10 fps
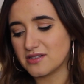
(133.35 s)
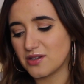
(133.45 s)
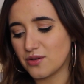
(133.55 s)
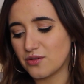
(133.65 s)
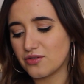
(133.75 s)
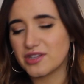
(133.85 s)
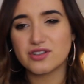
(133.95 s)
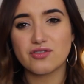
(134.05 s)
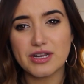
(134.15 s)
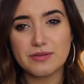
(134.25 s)
so this
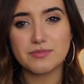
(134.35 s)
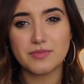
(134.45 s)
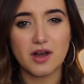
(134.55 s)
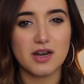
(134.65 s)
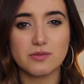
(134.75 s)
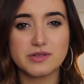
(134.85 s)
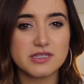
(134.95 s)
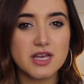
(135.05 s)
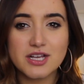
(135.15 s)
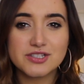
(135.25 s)
cream colour
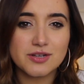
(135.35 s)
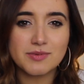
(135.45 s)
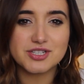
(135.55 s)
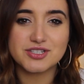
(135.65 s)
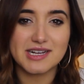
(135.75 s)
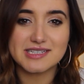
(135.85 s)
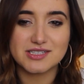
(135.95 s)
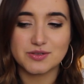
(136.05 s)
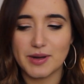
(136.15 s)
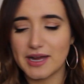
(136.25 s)
was so much nicer
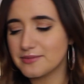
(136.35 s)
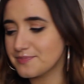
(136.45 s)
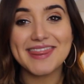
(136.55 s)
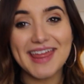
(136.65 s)
to wear.